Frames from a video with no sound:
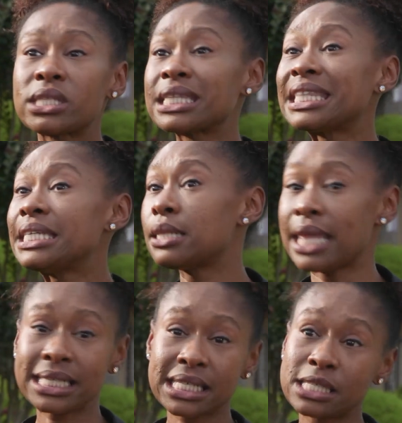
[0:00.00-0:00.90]
what's
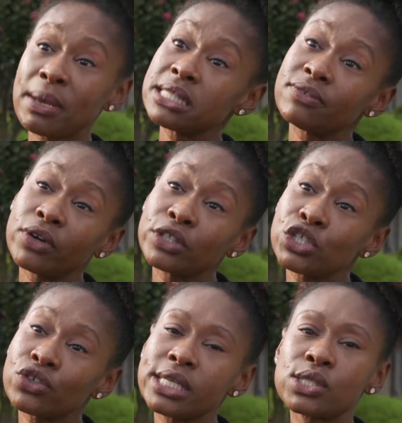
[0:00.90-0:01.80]
that's expensive on the
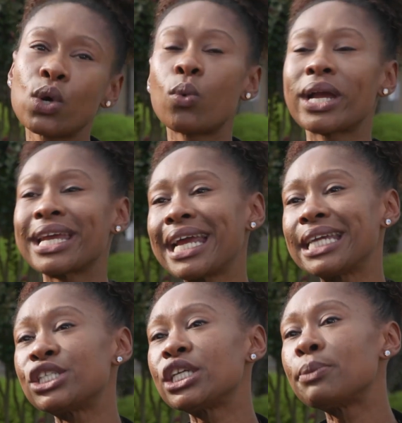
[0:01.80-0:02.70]
streets? What can I
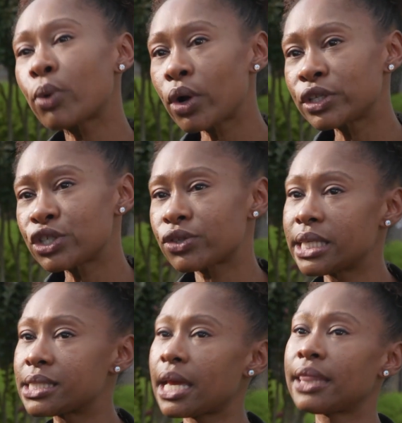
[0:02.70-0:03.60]
get cheaper on the
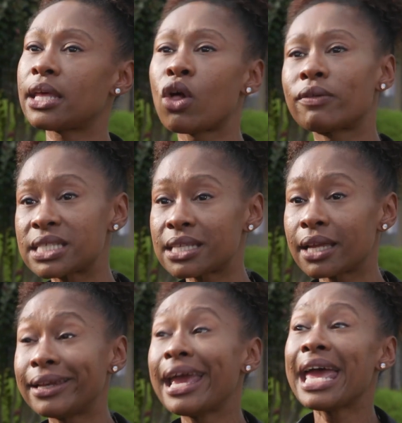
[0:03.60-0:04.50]
streets? And then all of a
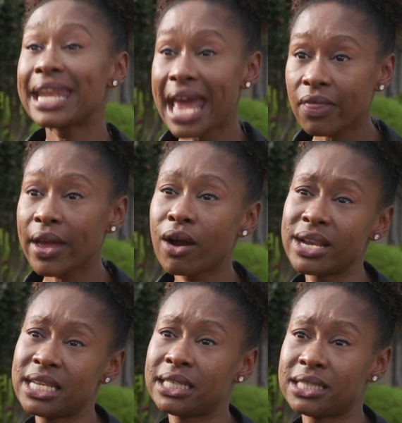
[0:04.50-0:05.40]
sudden, now they are
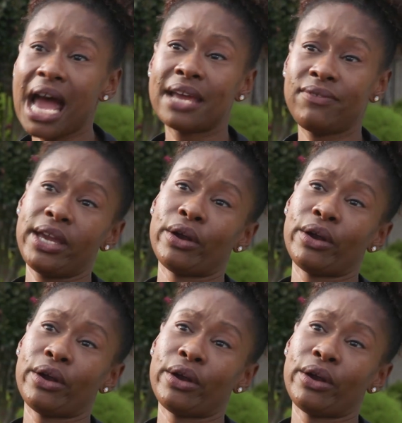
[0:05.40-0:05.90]
addicted to IV